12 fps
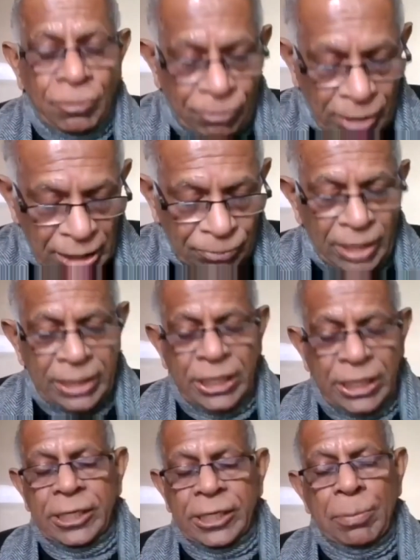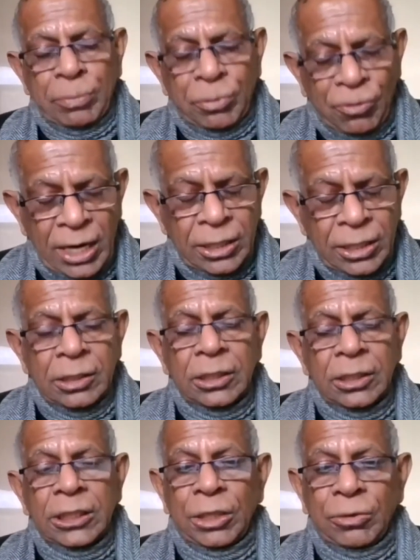Well, what did Trump want?
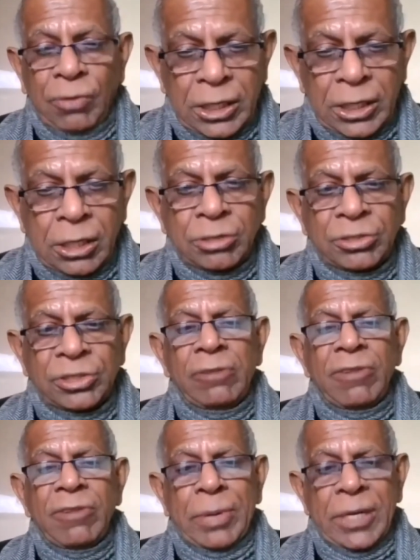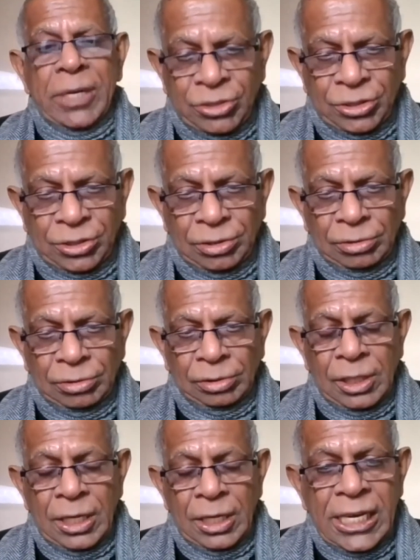He wanted to sell weapons.
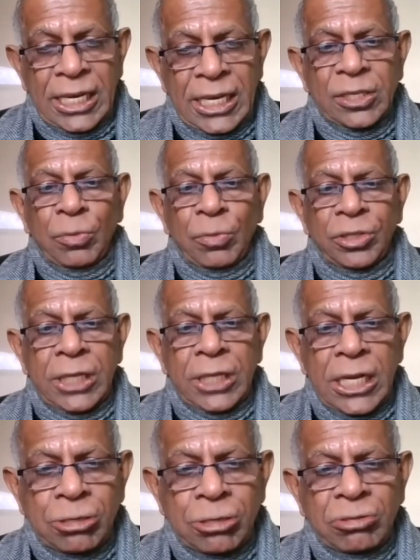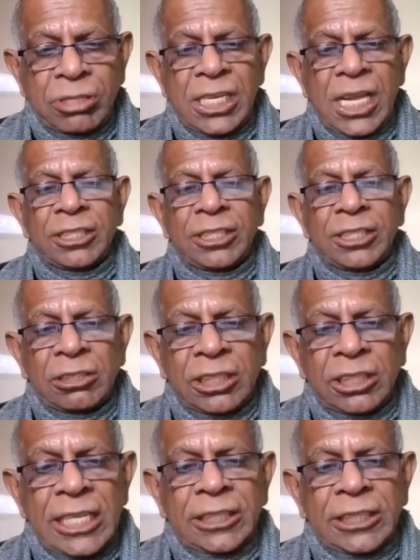He is the most enthusiastic
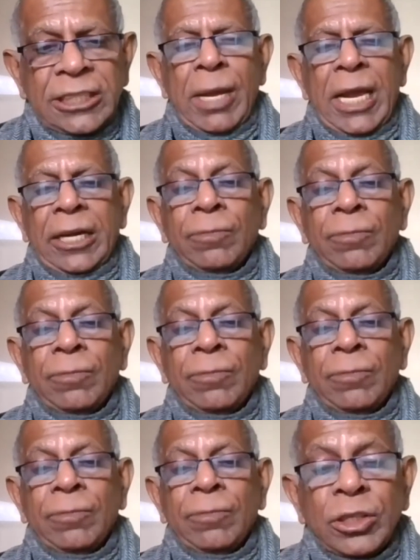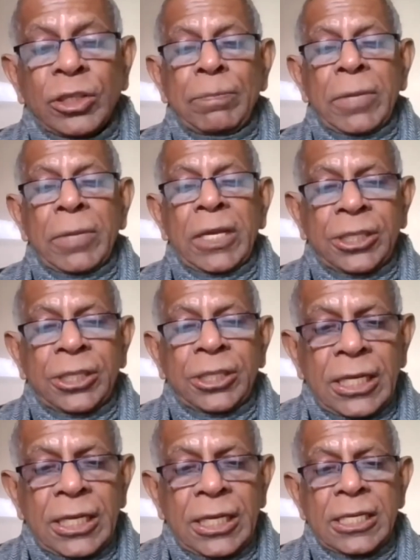salesman for the
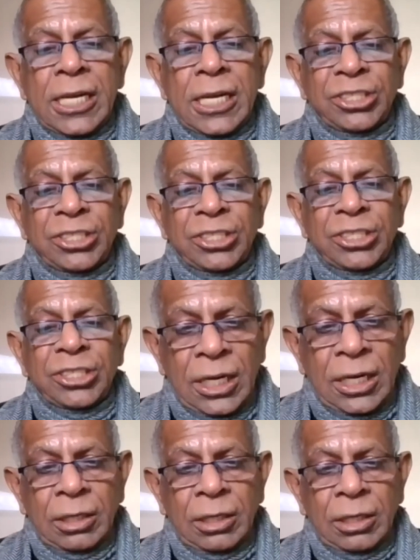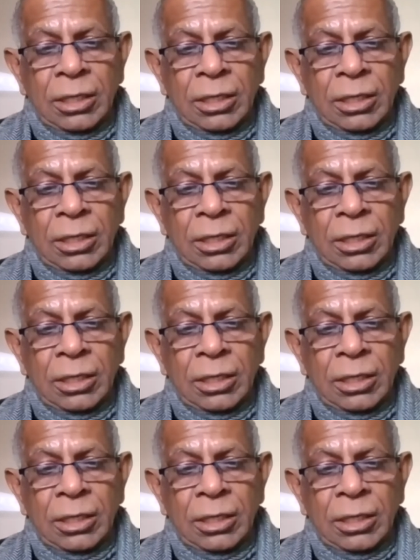military-industrial